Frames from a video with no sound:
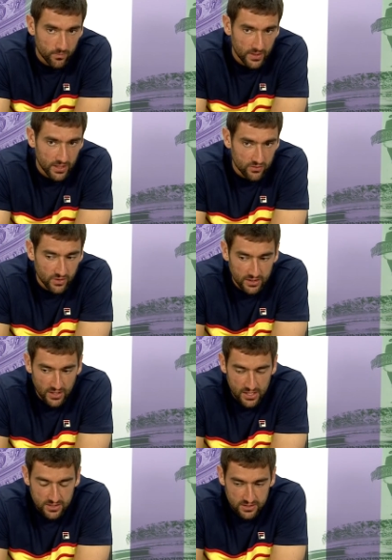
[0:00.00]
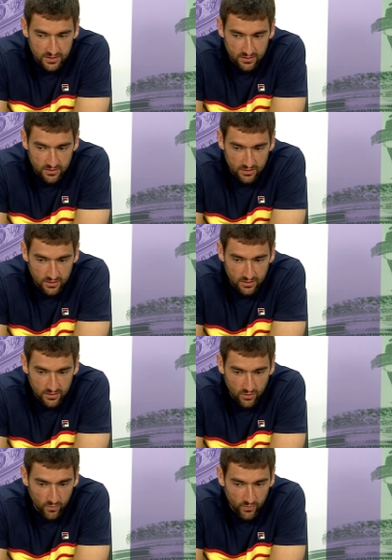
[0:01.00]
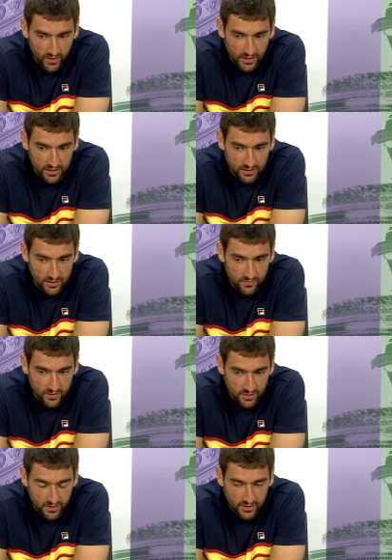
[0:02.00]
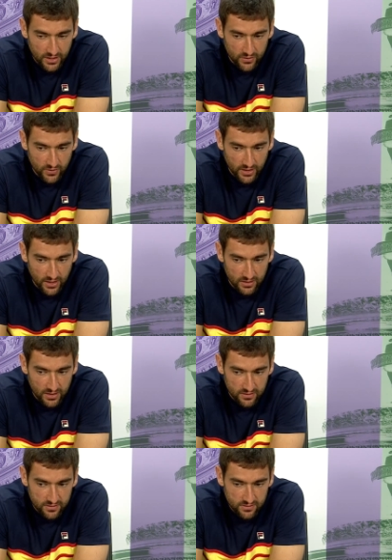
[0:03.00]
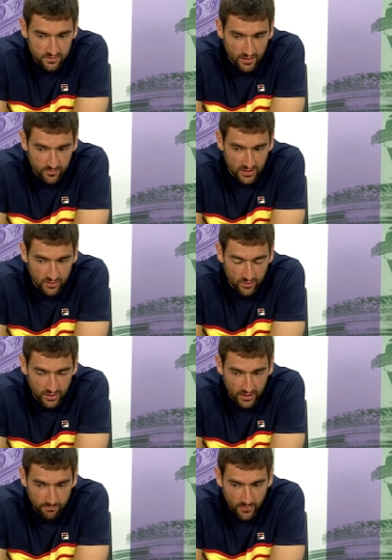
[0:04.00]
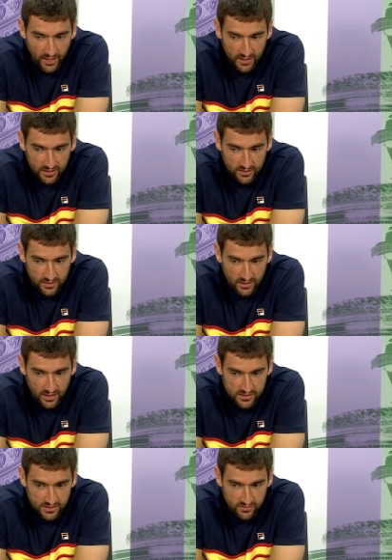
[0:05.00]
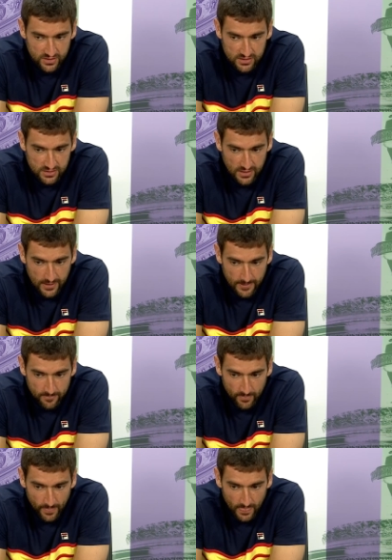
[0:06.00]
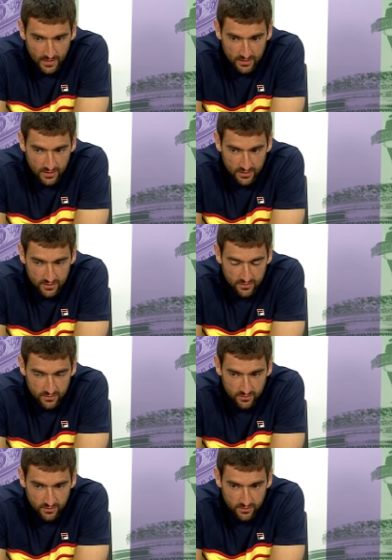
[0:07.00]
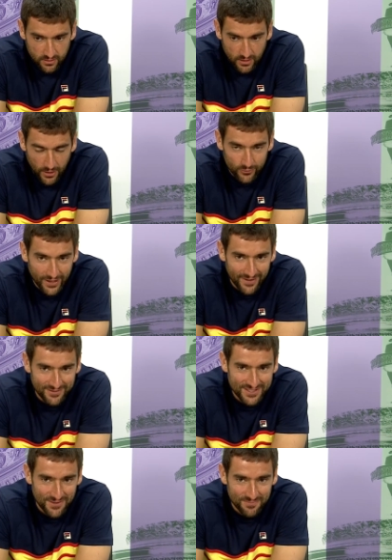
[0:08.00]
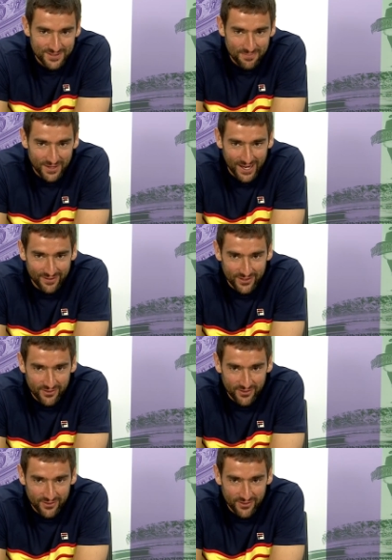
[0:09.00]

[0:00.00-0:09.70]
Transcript: playing great tennis, and hopefully I can deliver here again. I'm not looking back at last year as that I would have some kind of